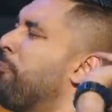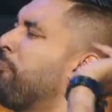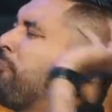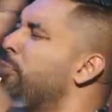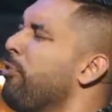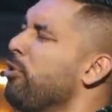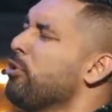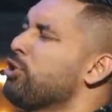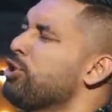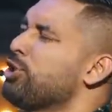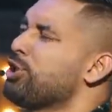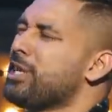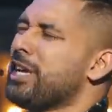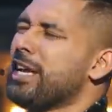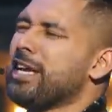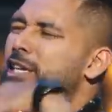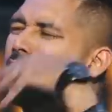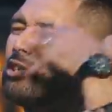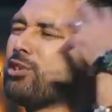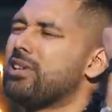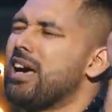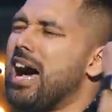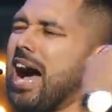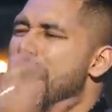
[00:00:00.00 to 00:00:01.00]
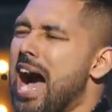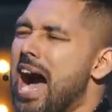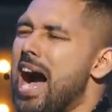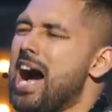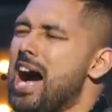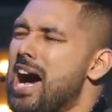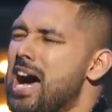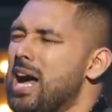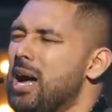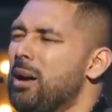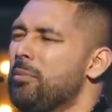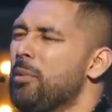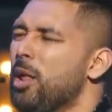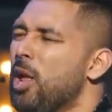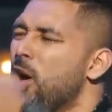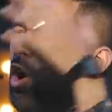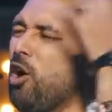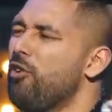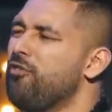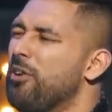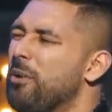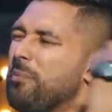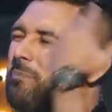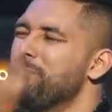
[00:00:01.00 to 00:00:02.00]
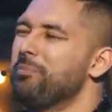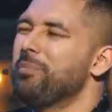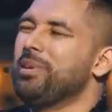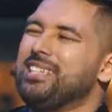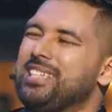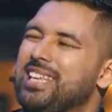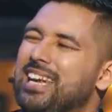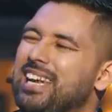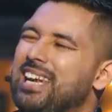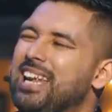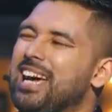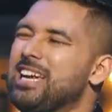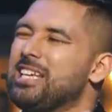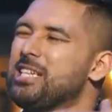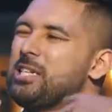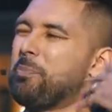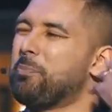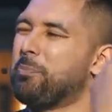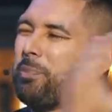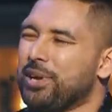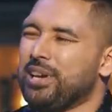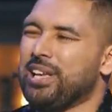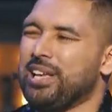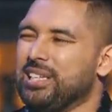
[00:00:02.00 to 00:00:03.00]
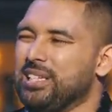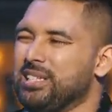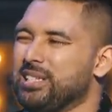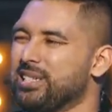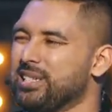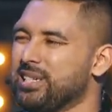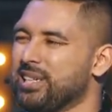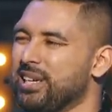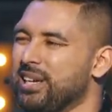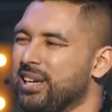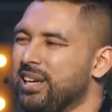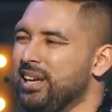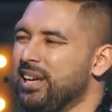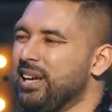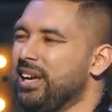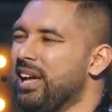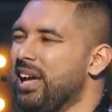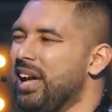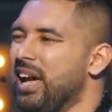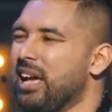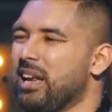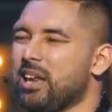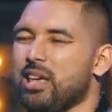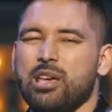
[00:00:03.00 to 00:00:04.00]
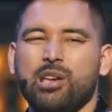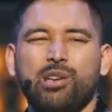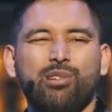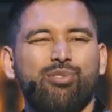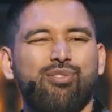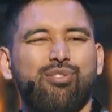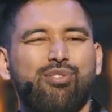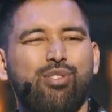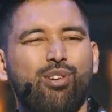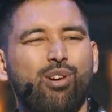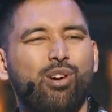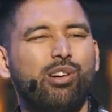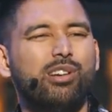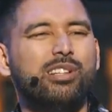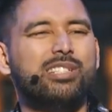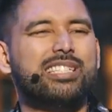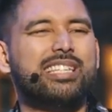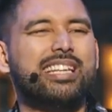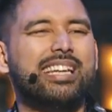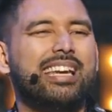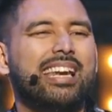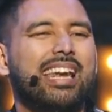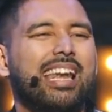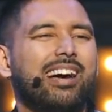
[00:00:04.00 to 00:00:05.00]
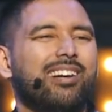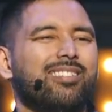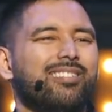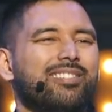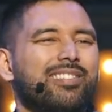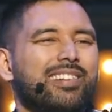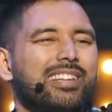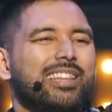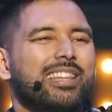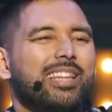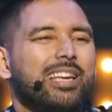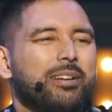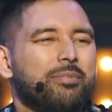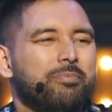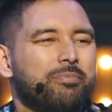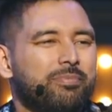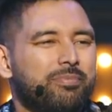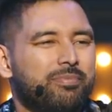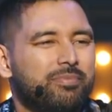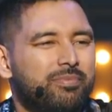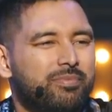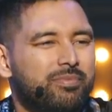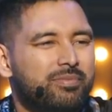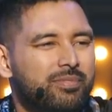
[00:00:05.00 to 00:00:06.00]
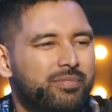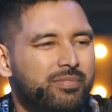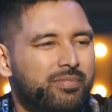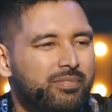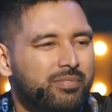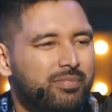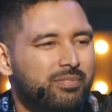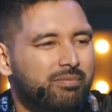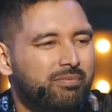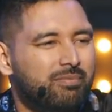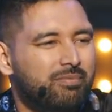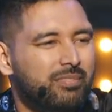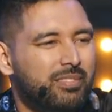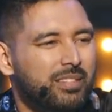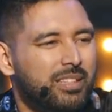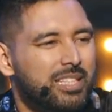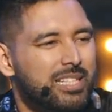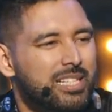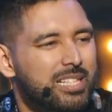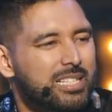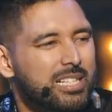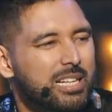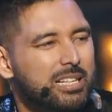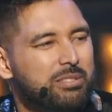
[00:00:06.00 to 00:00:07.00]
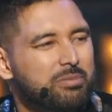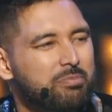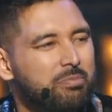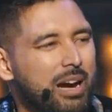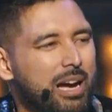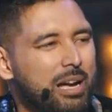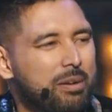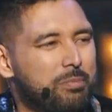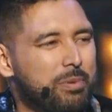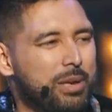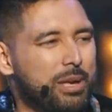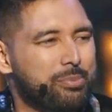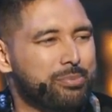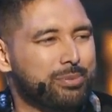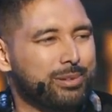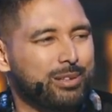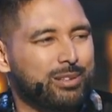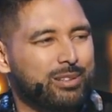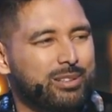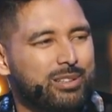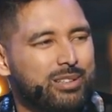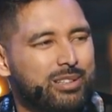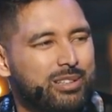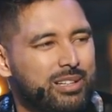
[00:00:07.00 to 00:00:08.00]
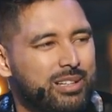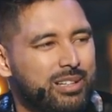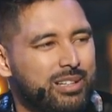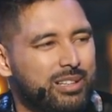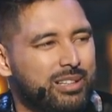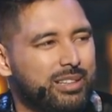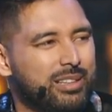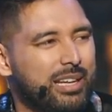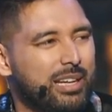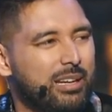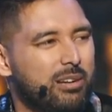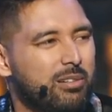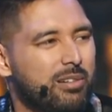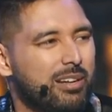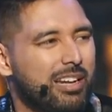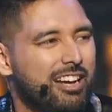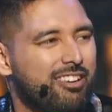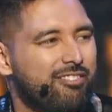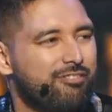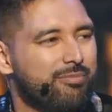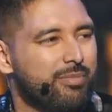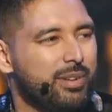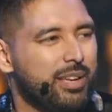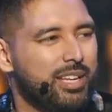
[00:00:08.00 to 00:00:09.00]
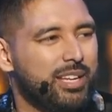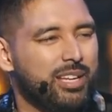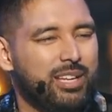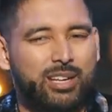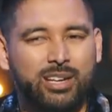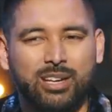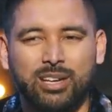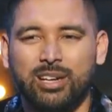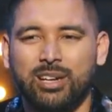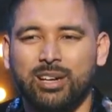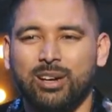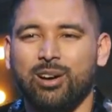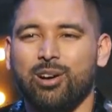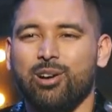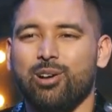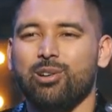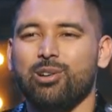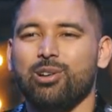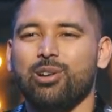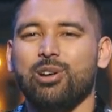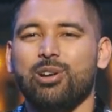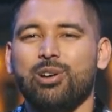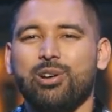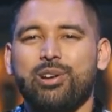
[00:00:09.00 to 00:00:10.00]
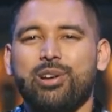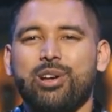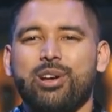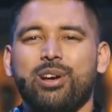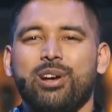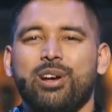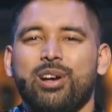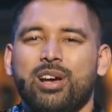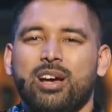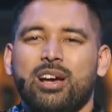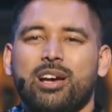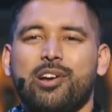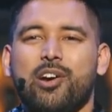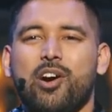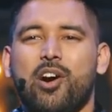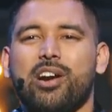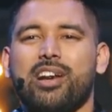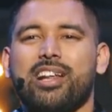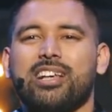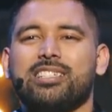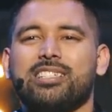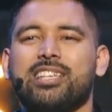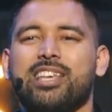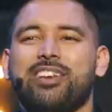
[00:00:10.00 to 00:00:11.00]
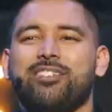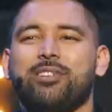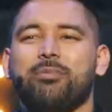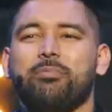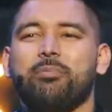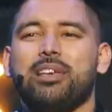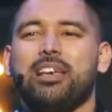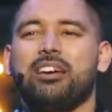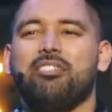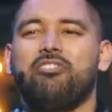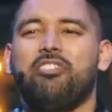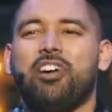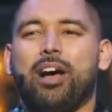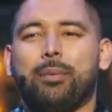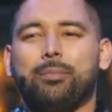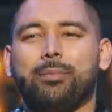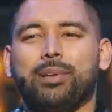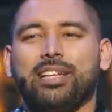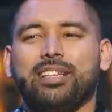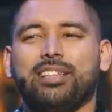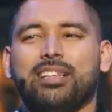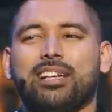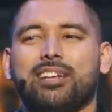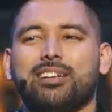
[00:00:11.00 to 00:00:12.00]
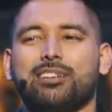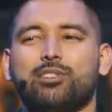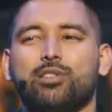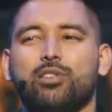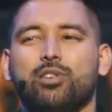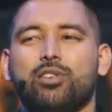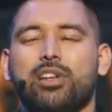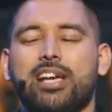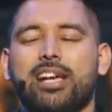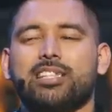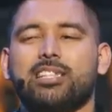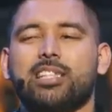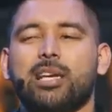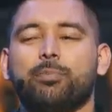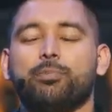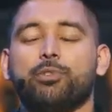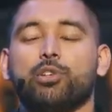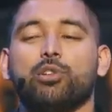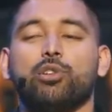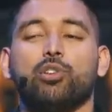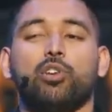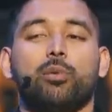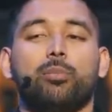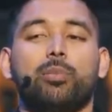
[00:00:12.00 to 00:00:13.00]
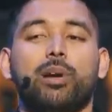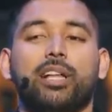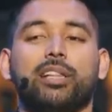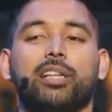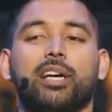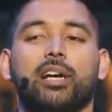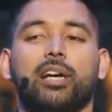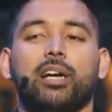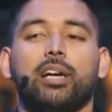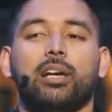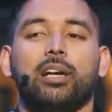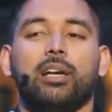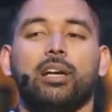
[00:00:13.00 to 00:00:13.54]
pushed into the arms of a Midianite priest and he falls in love with them. He says, my people, they don't love me. Oh, look, God has given me a family that is going to accept you. No, brother,